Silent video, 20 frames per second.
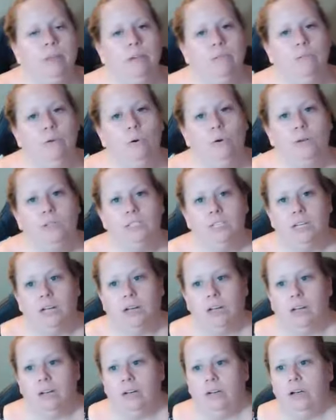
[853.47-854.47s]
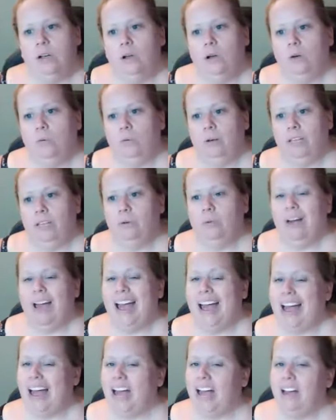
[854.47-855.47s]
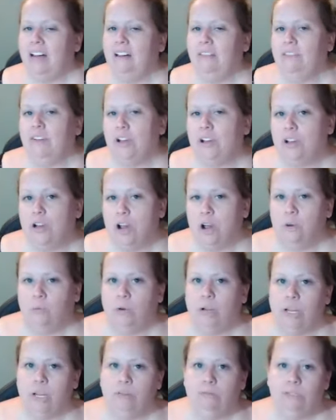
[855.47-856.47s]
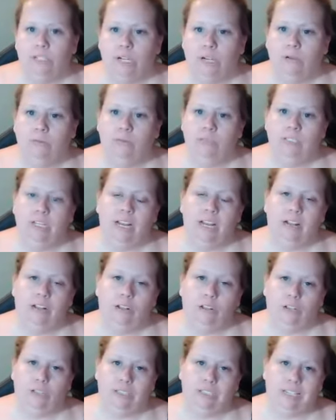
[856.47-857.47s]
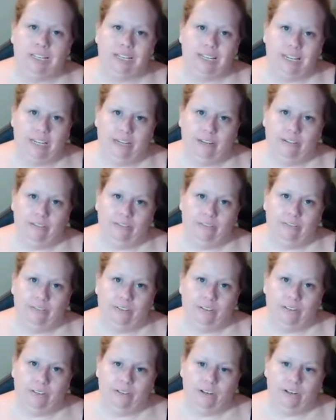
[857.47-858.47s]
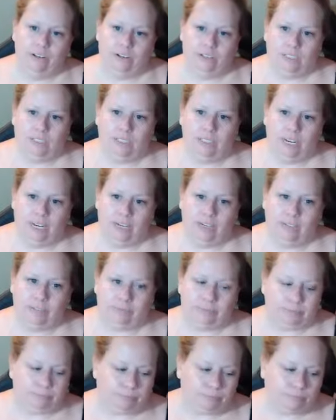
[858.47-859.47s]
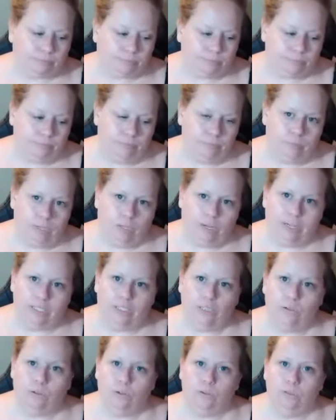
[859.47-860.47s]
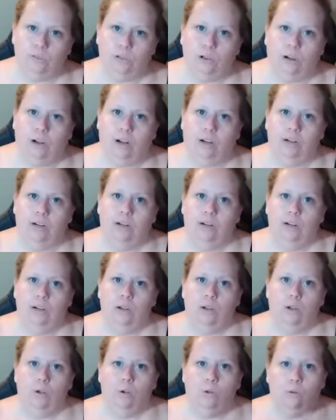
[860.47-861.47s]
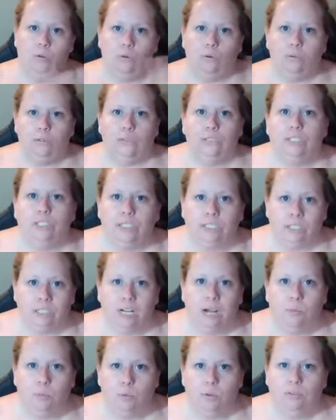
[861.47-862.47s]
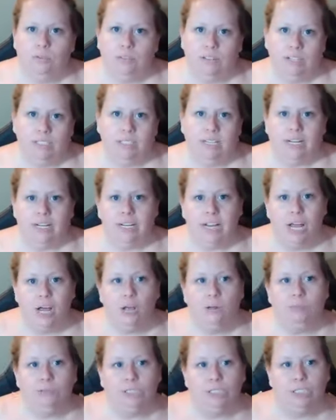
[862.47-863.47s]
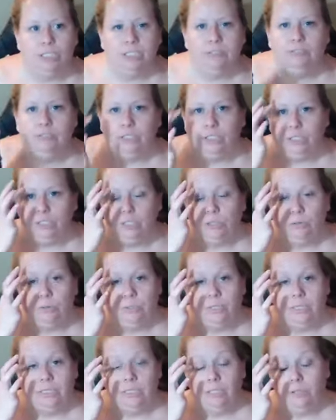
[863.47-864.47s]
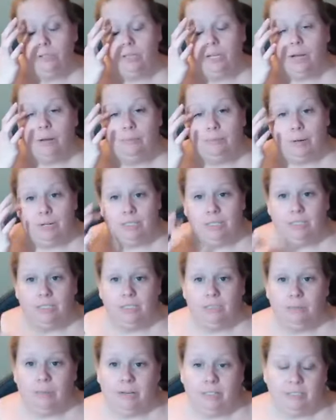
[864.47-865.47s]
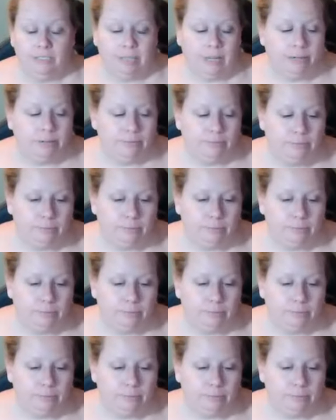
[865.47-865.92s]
Focus on what you have, not what you don't, and look to give, not to take. Okay, so those are just a couple of things that can help shift you into the abundance mindset.